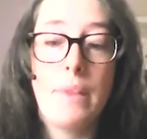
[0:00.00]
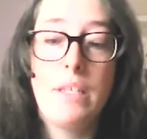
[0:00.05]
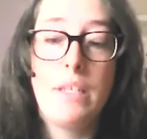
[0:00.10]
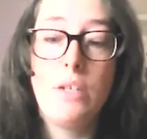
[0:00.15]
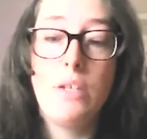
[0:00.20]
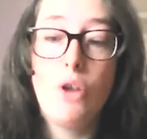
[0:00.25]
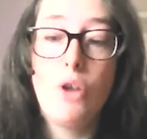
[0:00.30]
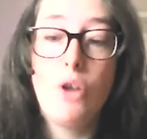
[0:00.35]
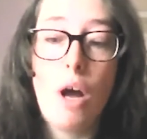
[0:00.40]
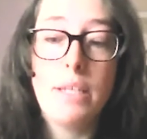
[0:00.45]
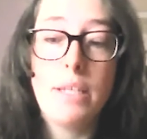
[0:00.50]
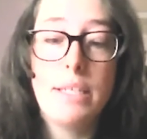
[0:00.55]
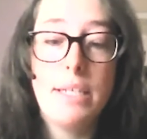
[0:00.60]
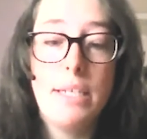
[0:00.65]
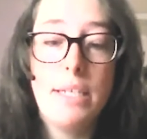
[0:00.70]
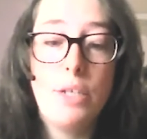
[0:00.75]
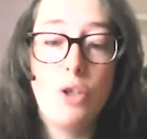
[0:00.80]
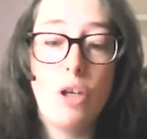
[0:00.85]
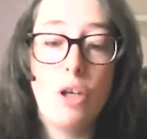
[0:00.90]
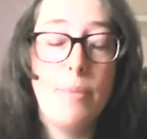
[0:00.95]
did not
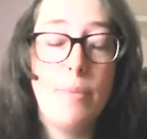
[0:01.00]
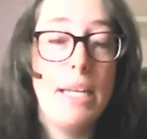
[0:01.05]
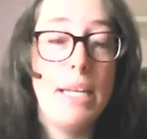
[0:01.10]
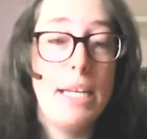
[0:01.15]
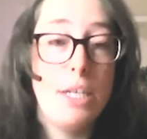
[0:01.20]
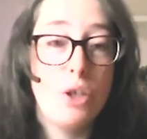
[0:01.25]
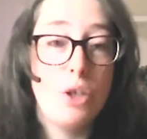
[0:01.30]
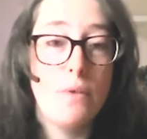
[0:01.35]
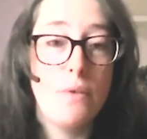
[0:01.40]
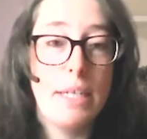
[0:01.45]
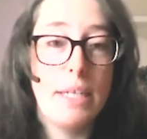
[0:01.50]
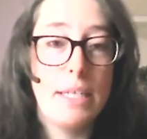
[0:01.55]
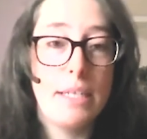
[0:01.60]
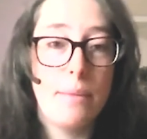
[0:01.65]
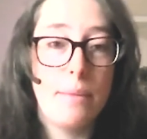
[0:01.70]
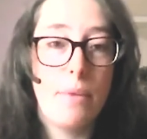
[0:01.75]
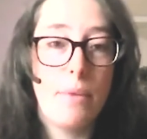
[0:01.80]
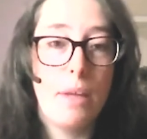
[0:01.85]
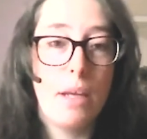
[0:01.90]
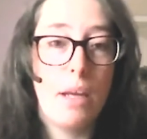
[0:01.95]
see German history as
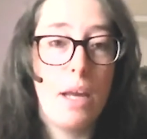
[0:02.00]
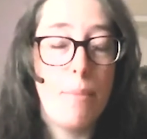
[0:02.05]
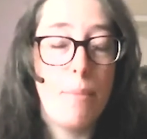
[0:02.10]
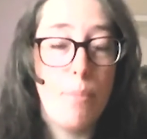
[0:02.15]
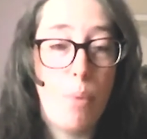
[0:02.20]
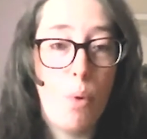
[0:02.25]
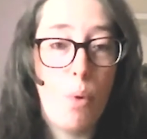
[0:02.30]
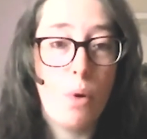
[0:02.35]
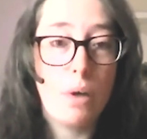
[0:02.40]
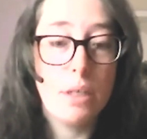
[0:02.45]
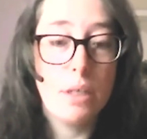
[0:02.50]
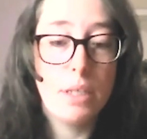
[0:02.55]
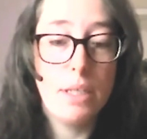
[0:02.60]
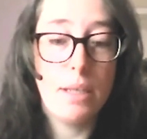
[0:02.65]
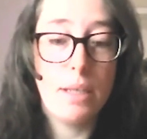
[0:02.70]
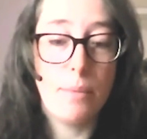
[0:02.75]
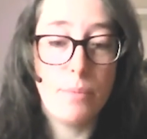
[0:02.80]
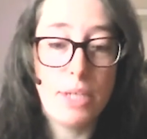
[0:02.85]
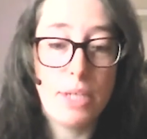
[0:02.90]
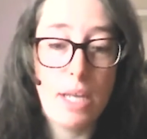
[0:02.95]
something important to
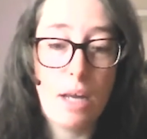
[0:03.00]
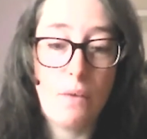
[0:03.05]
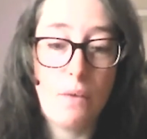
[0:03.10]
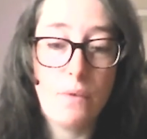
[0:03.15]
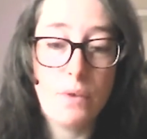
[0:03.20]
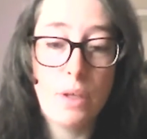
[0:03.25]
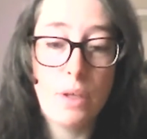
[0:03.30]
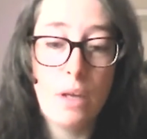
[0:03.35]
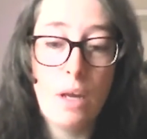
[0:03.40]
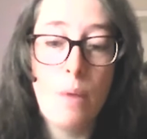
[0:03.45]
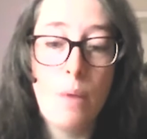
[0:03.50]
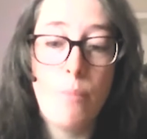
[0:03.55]
themselves,